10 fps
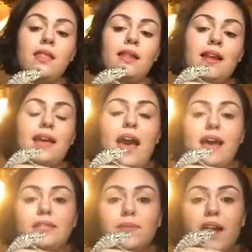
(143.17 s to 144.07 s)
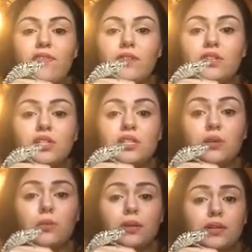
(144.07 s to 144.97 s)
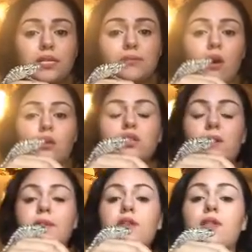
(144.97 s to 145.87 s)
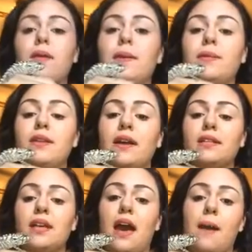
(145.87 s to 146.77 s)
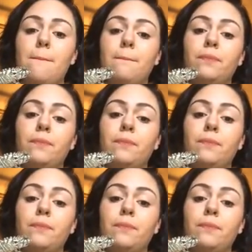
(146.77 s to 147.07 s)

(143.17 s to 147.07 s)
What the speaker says: then I guess. But I feel like she's still really small. So I'm going to go grab out the next guy.